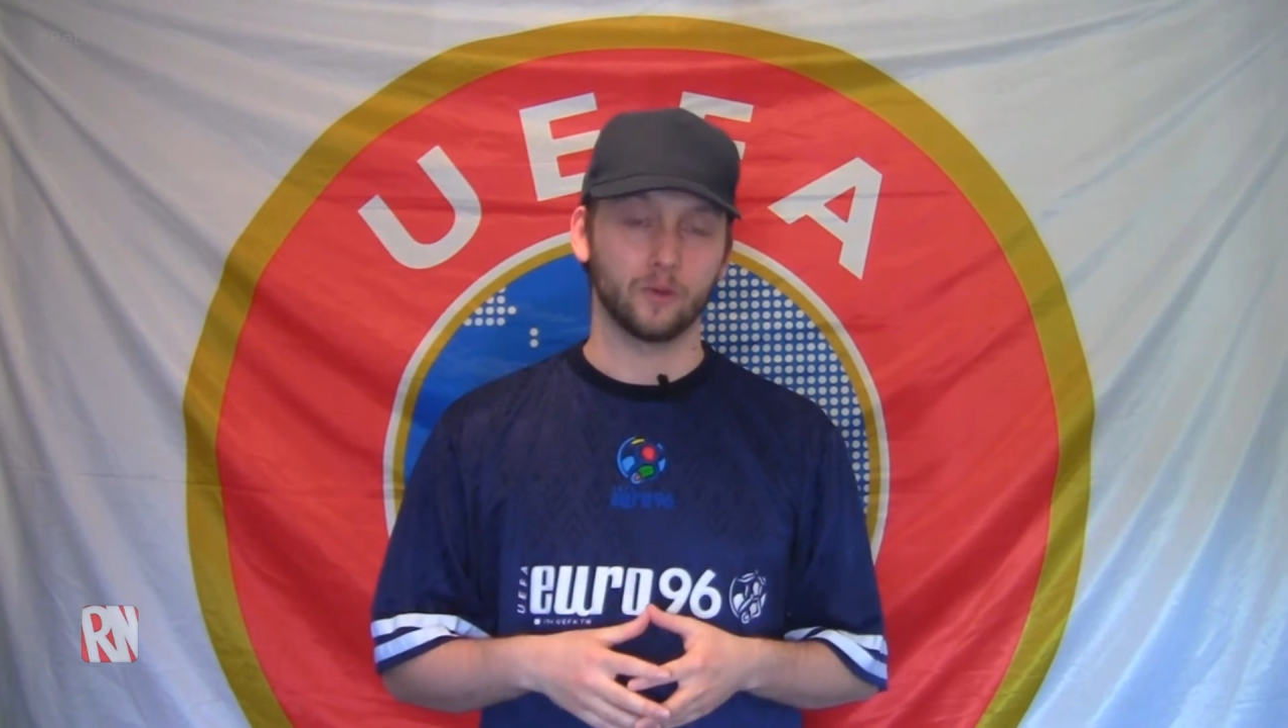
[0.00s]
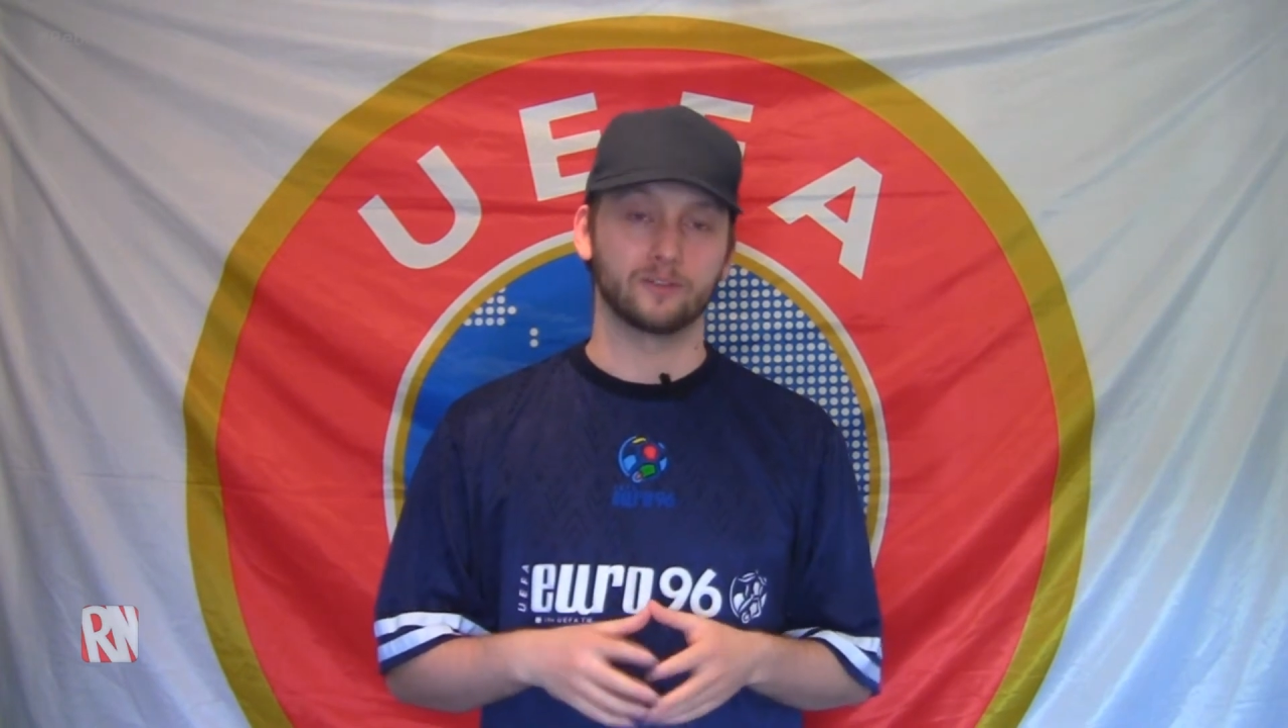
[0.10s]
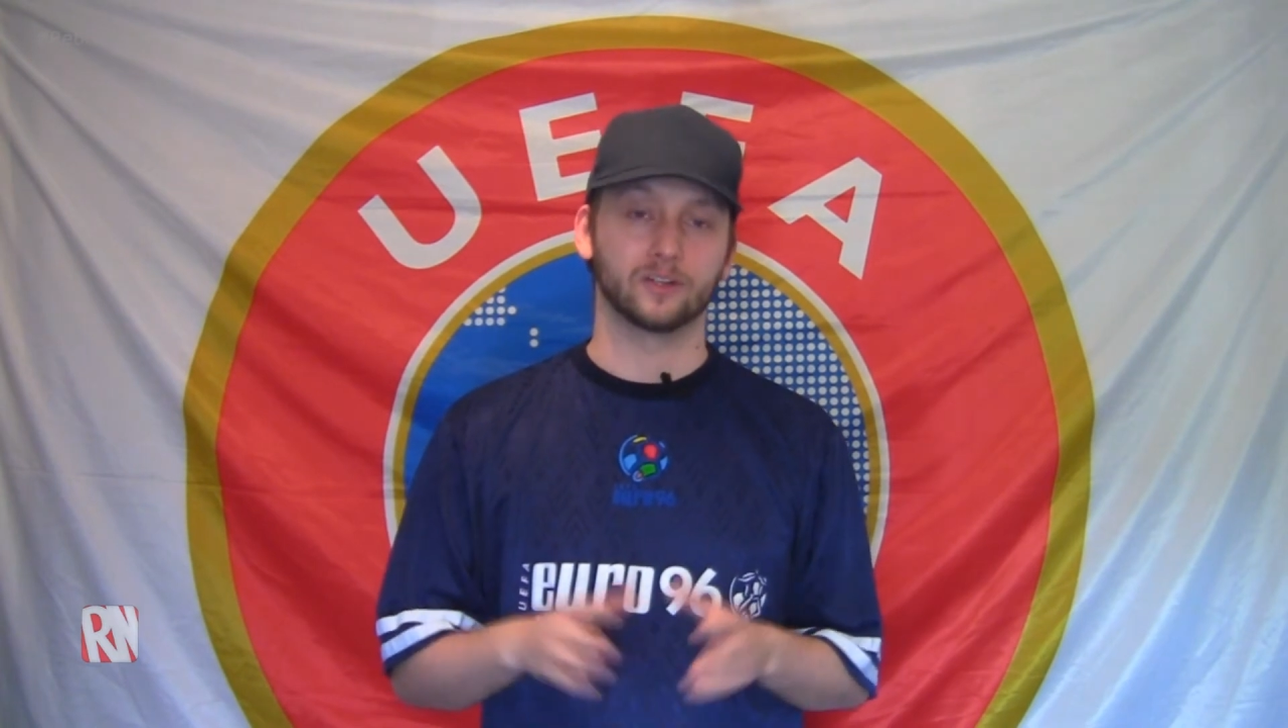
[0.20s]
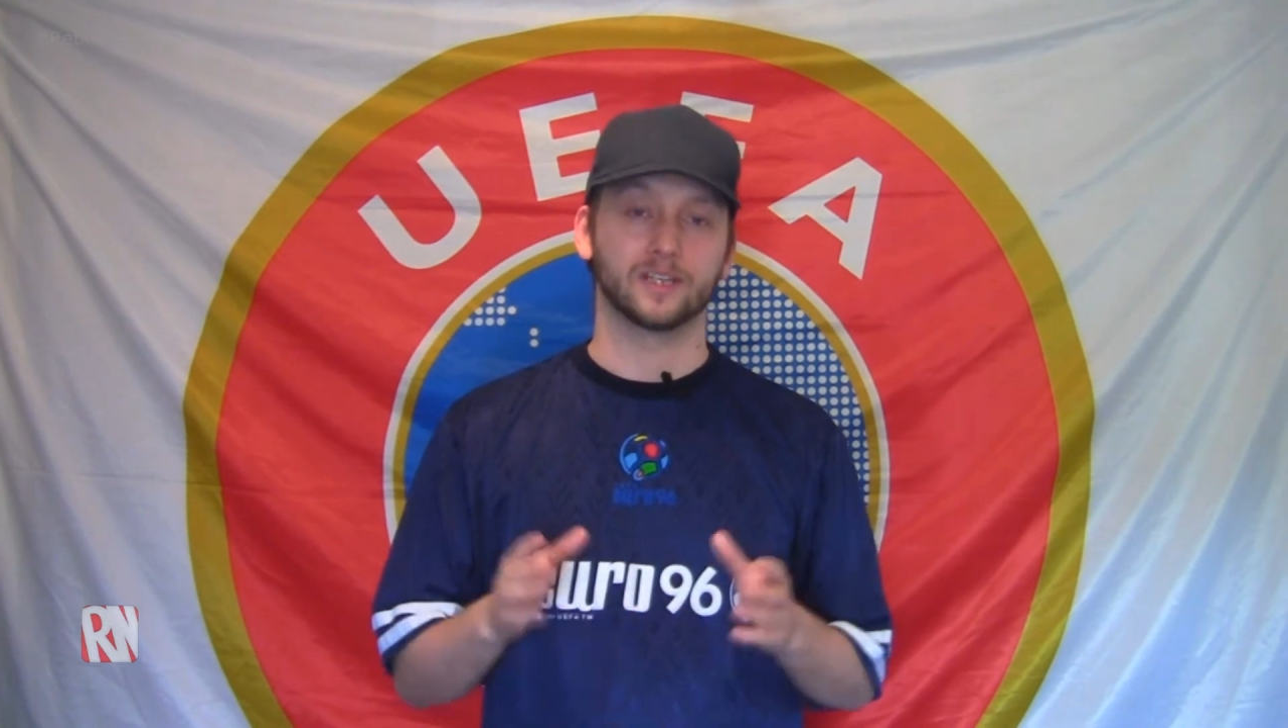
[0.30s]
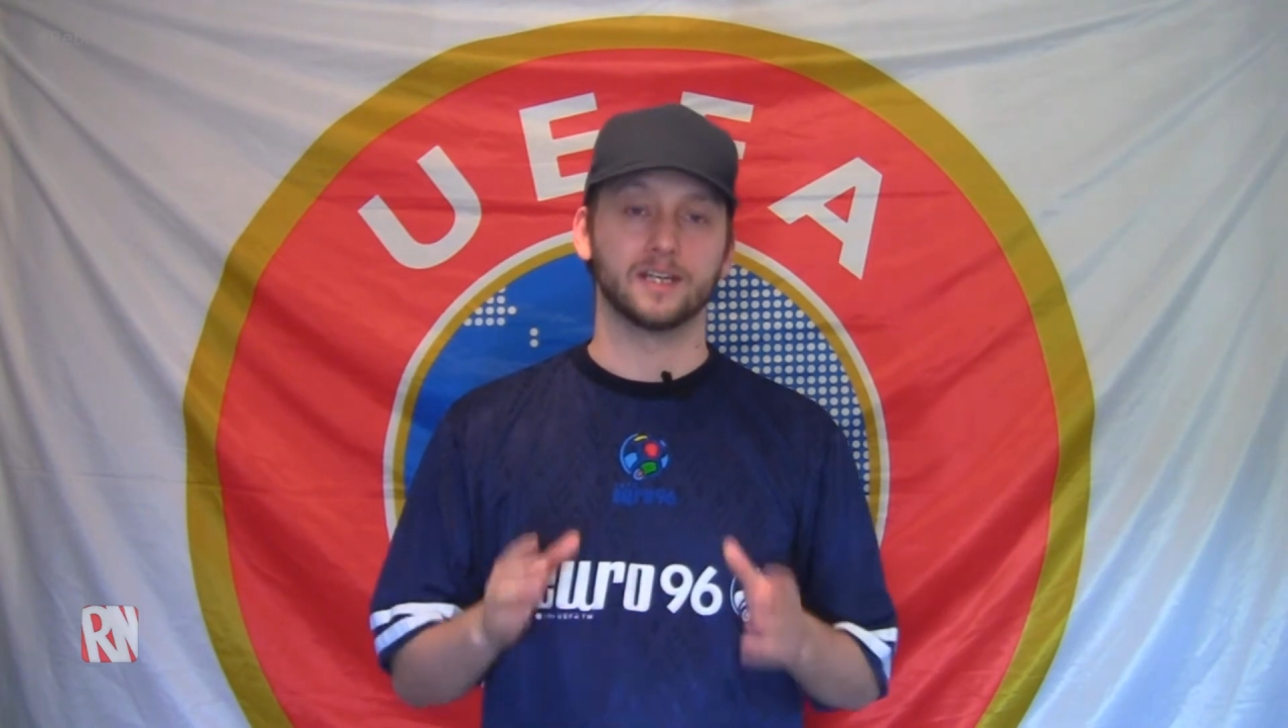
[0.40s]

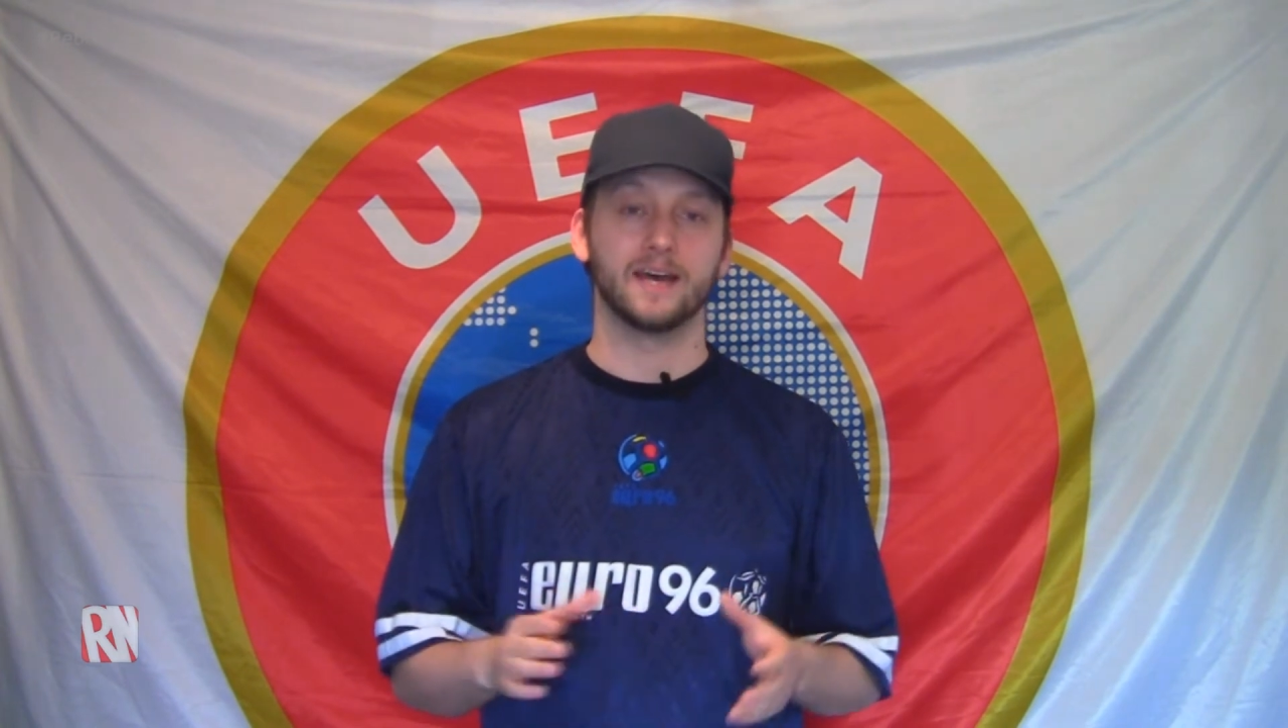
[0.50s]
We've got the